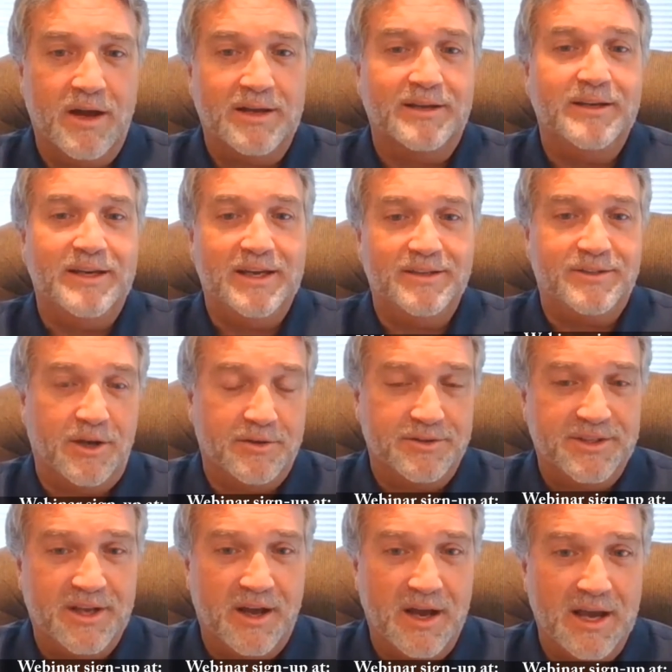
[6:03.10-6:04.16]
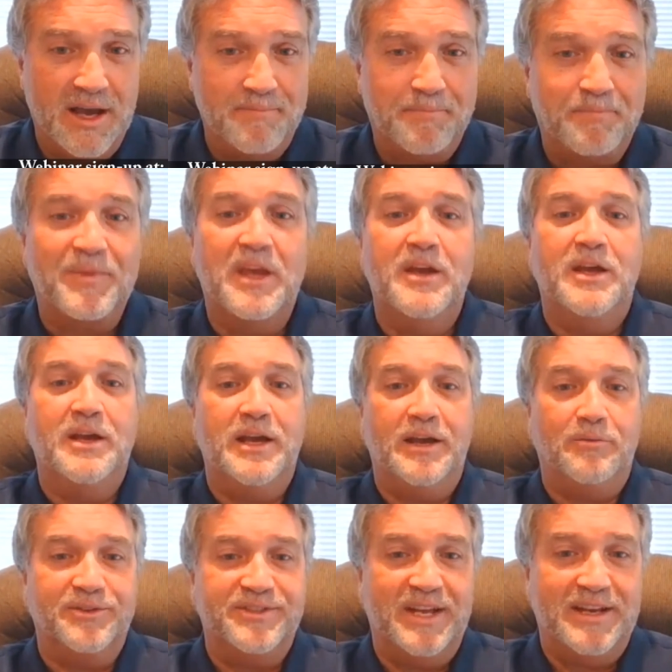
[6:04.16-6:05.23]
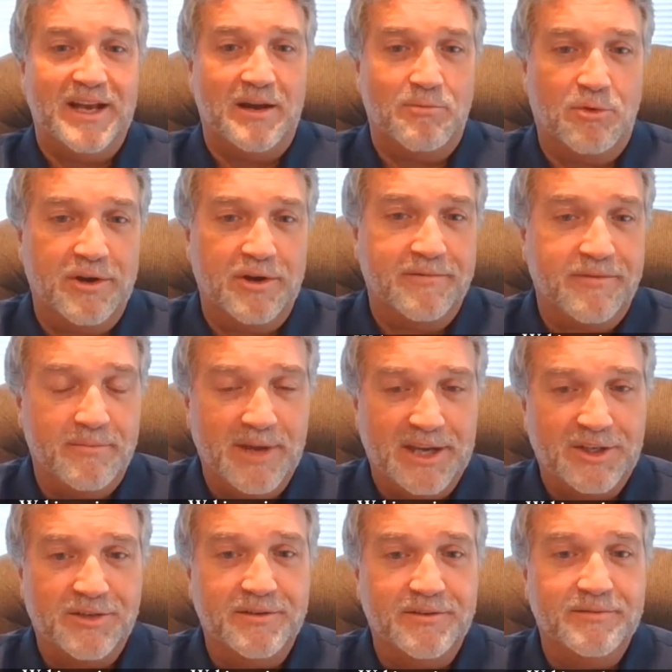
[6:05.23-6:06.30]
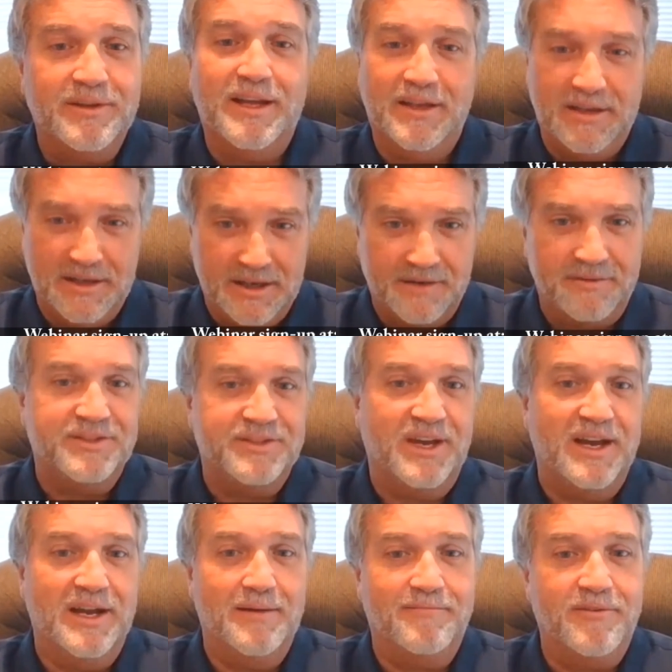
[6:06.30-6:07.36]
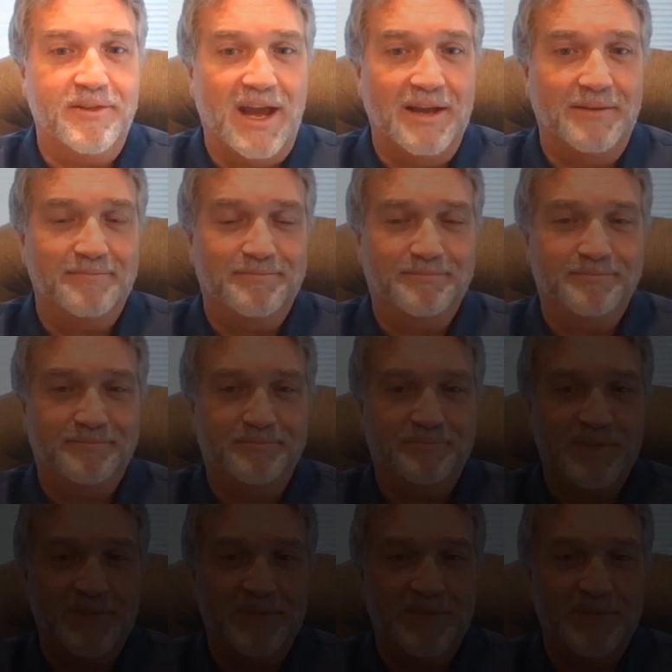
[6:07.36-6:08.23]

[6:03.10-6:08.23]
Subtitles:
o'clock East Coast time, and we'll send out more information if you sign up for that.